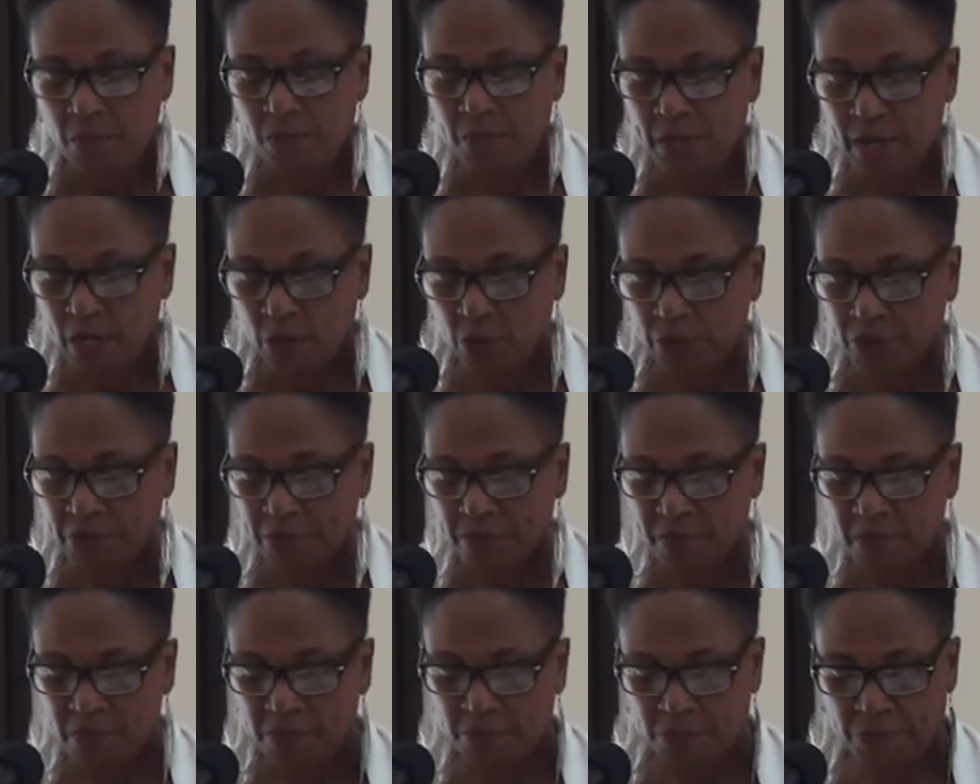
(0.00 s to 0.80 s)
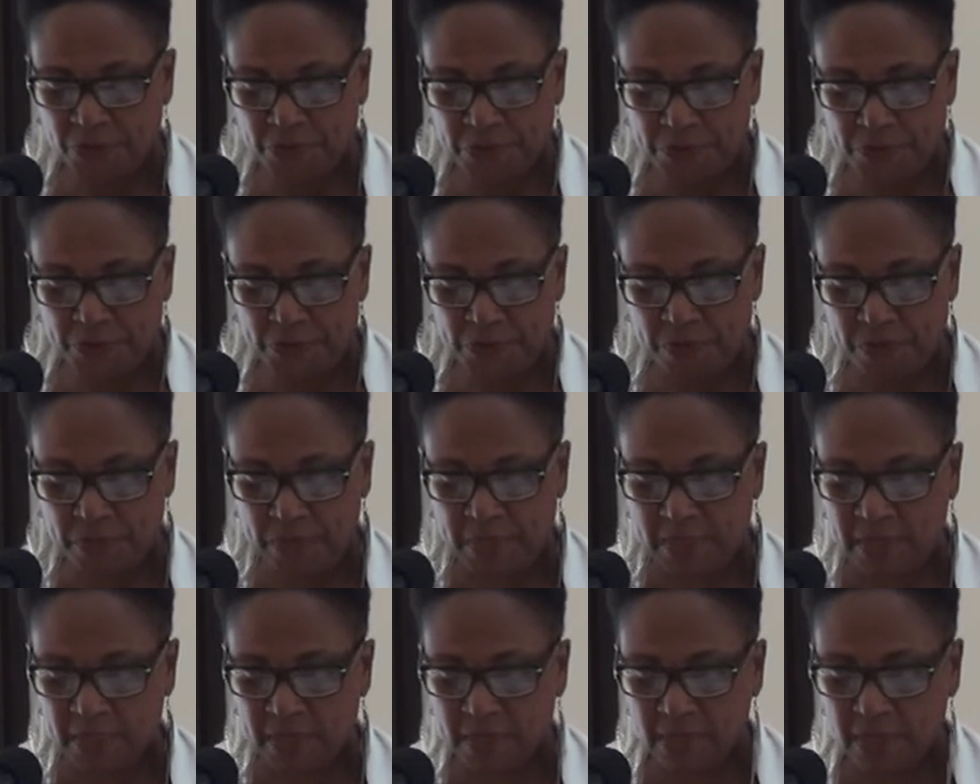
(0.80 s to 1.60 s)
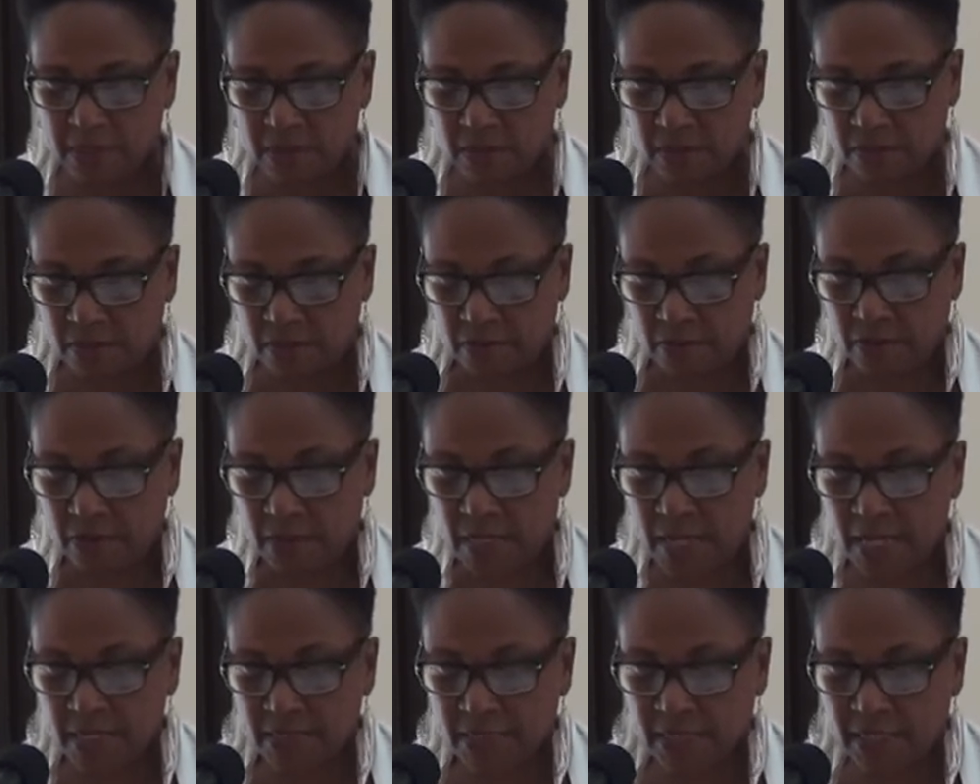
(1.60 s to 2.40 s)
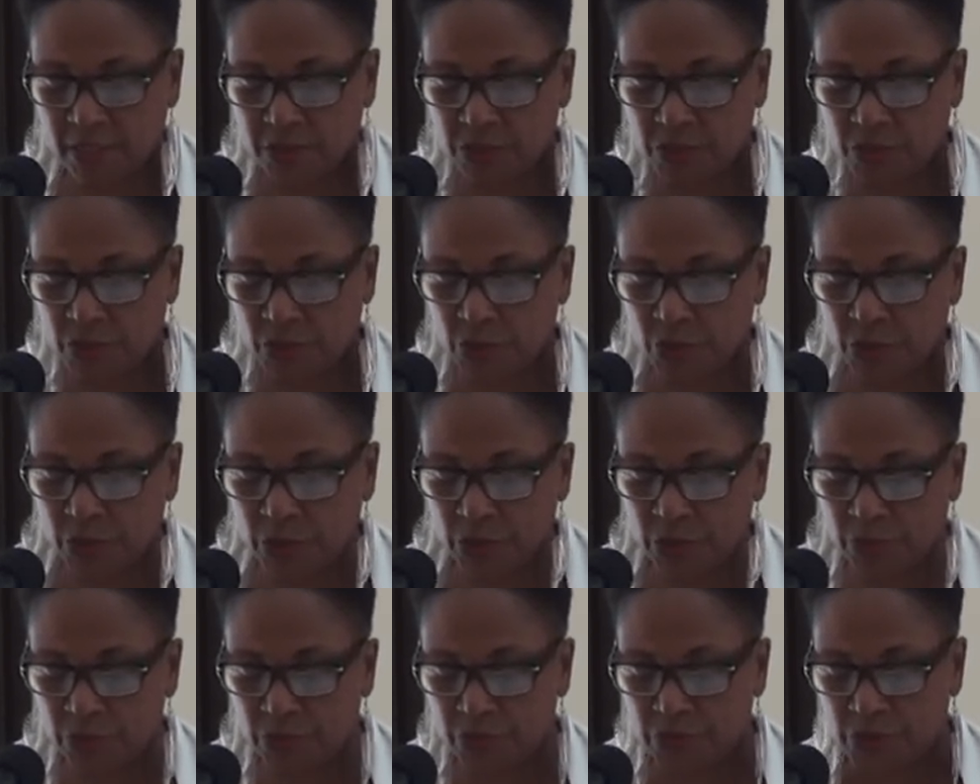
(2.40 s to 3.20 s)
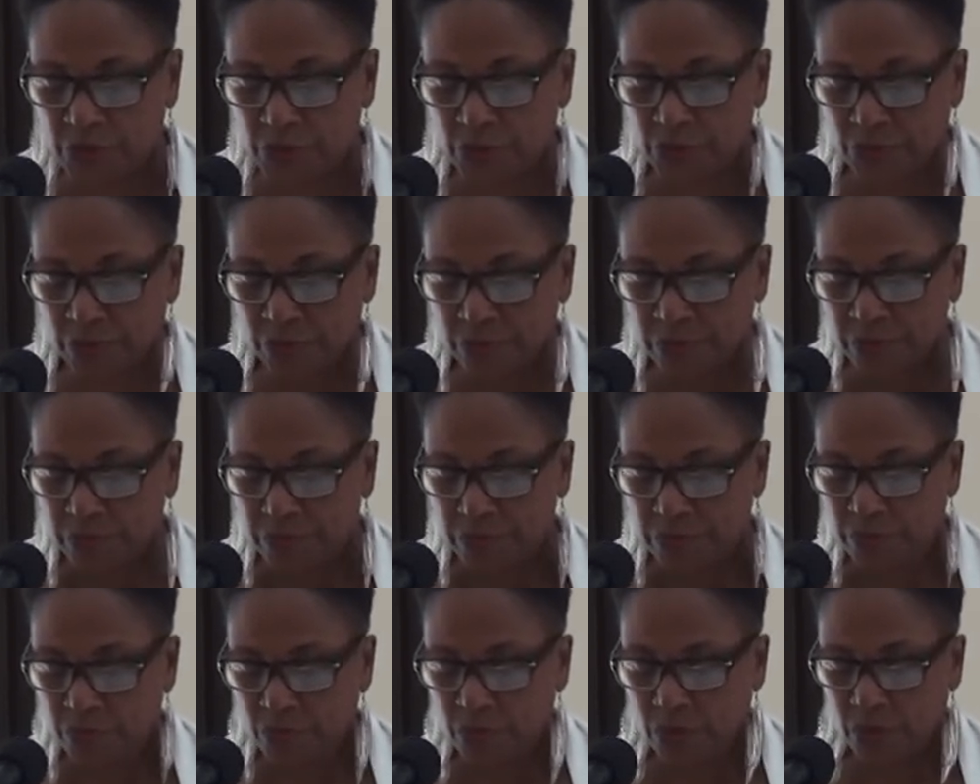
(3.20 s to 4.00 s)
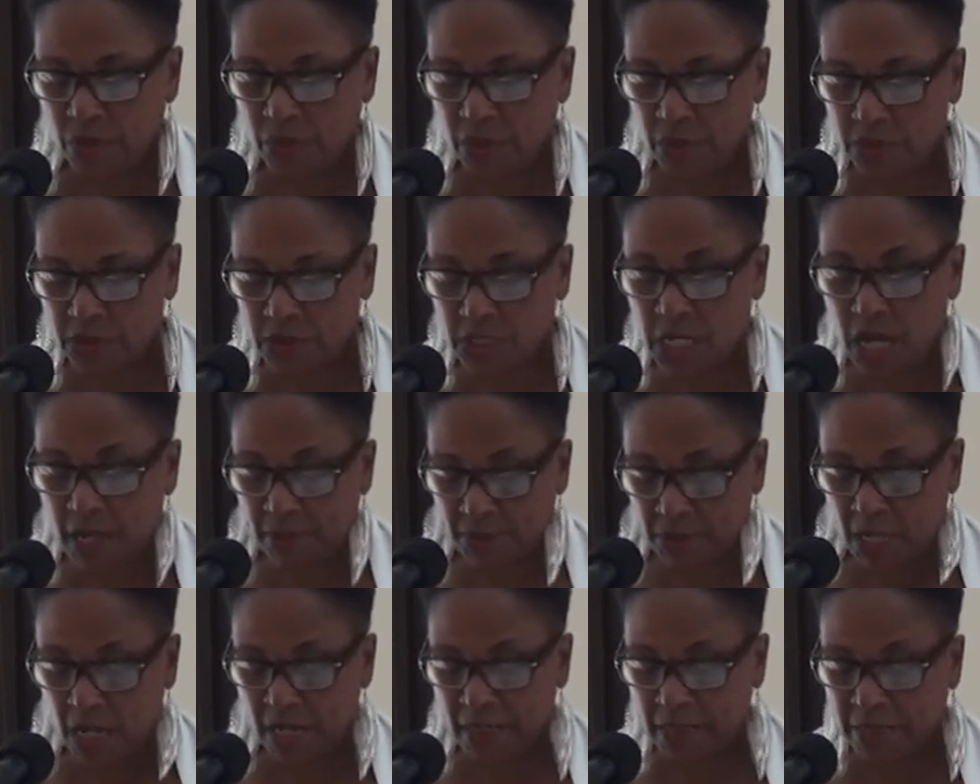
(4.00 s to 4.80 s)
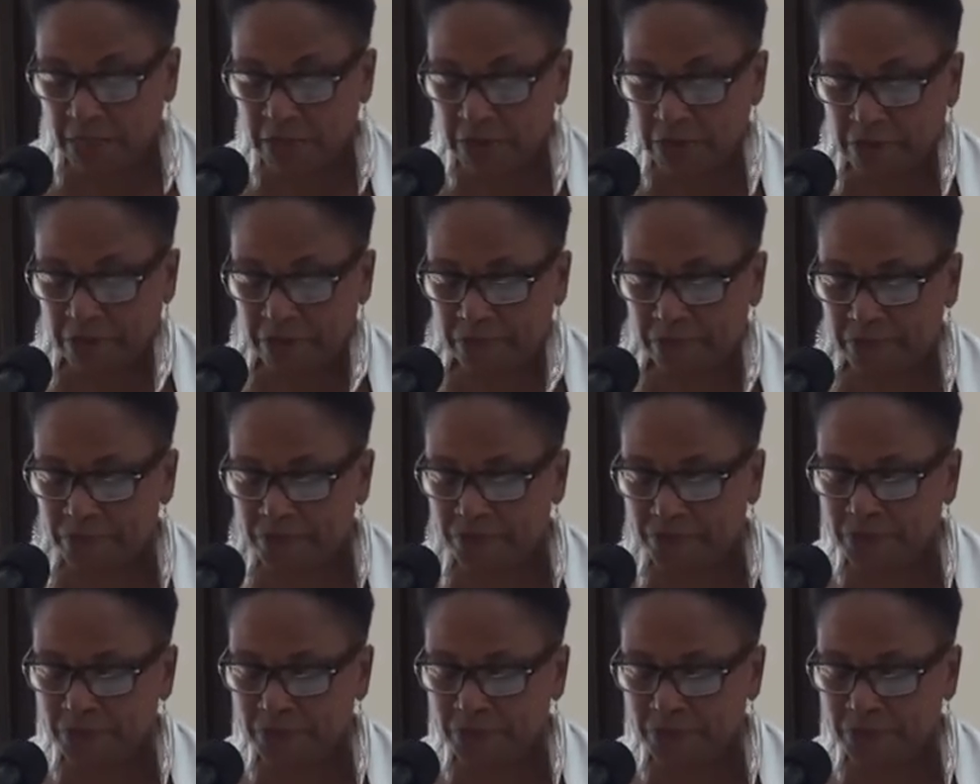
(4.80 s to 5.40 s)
Bear with me for a few minutes as I do a quick review timeline here.